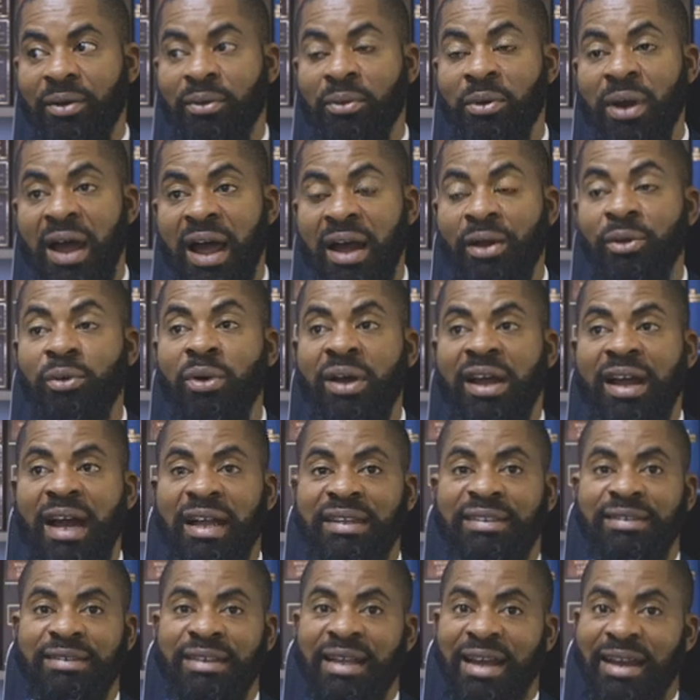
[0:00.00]
And look
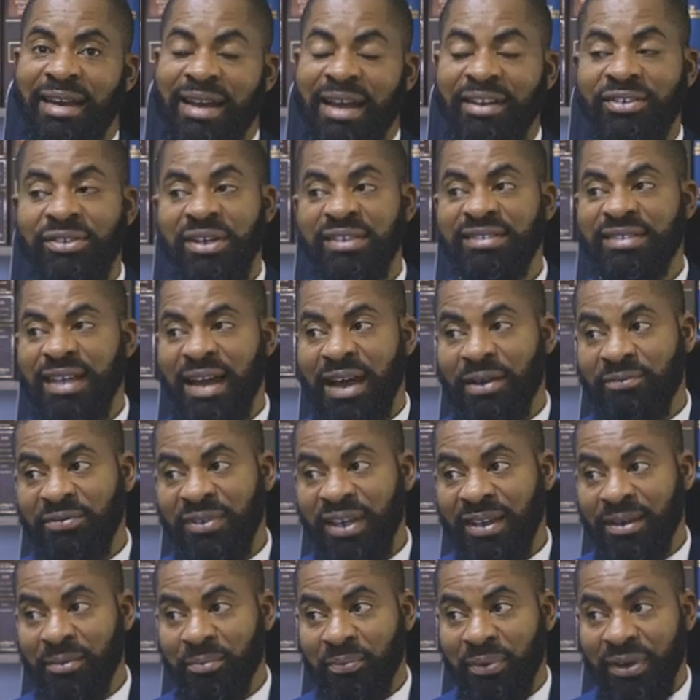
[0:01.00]
at the elections that have
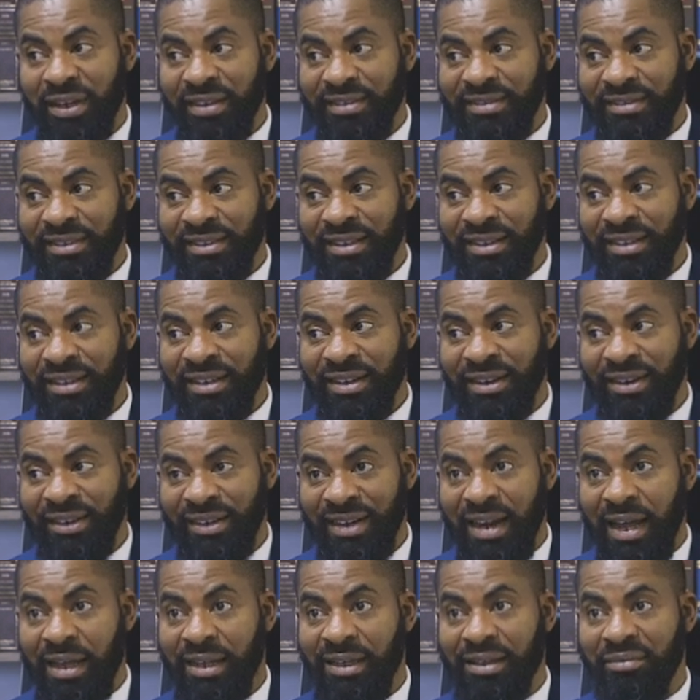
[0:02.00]
taken place
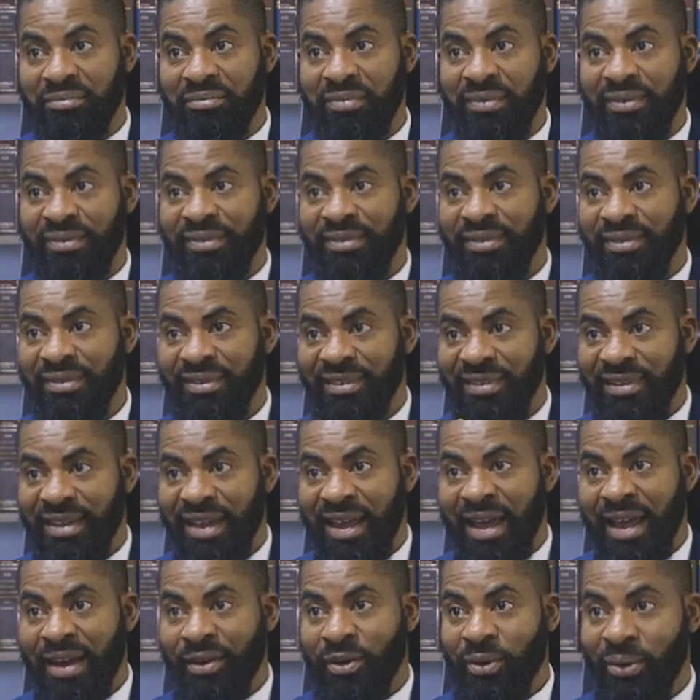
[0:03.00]
under him.
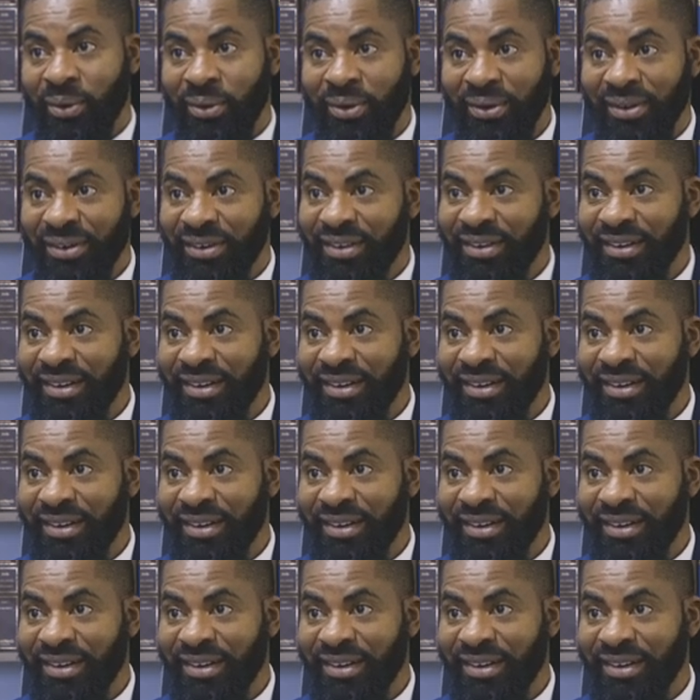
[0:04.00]
Edo.